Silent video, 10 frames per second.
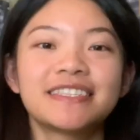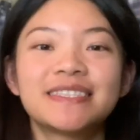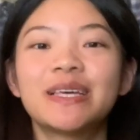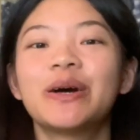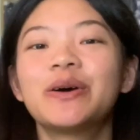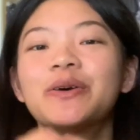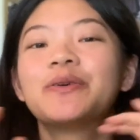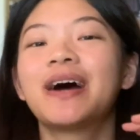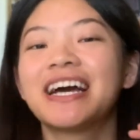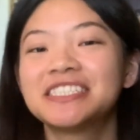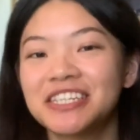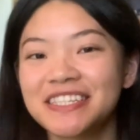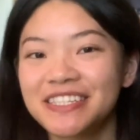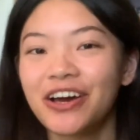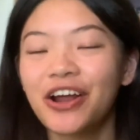So I
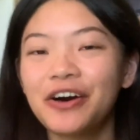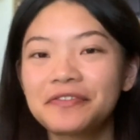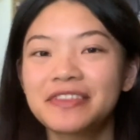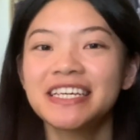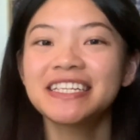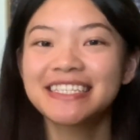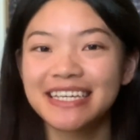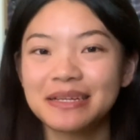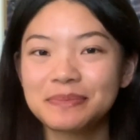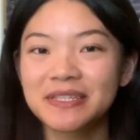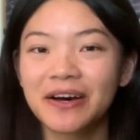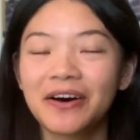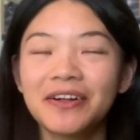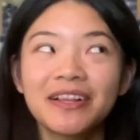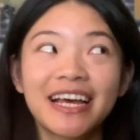just got off the Teams
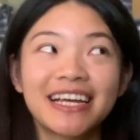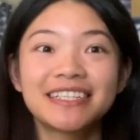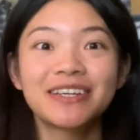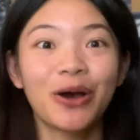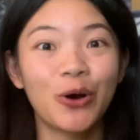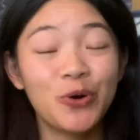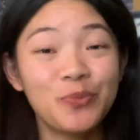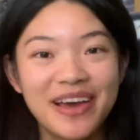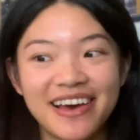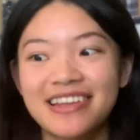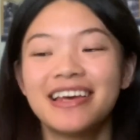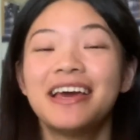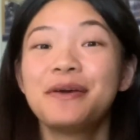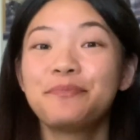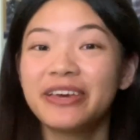call and oh man,
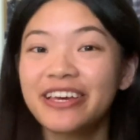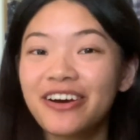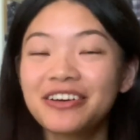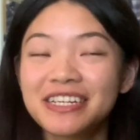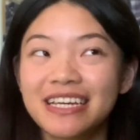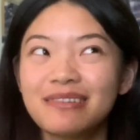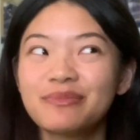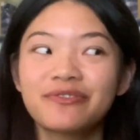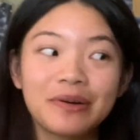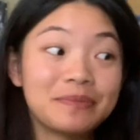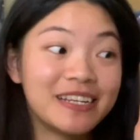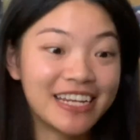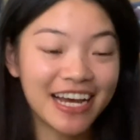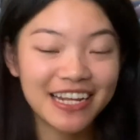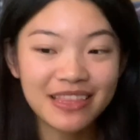being on Teams from
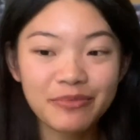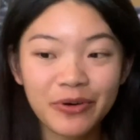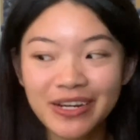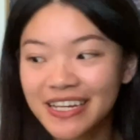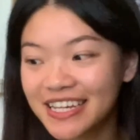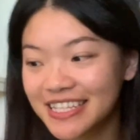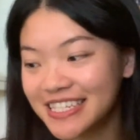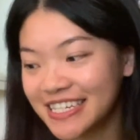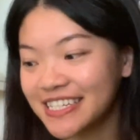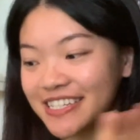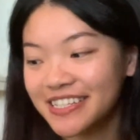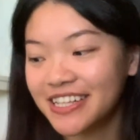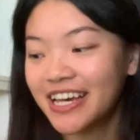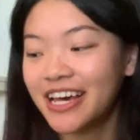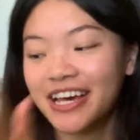9 in the morning until
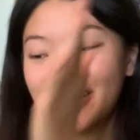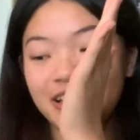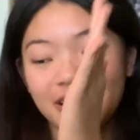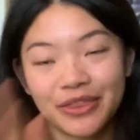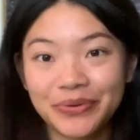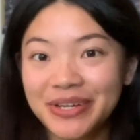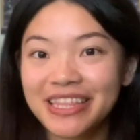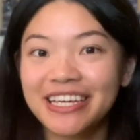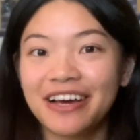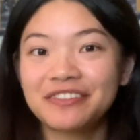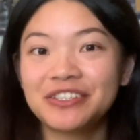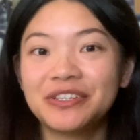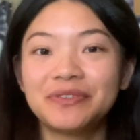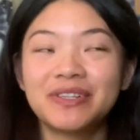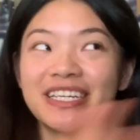3 in the
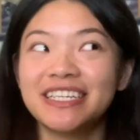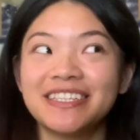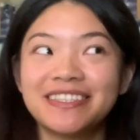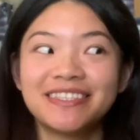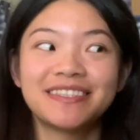afternoon is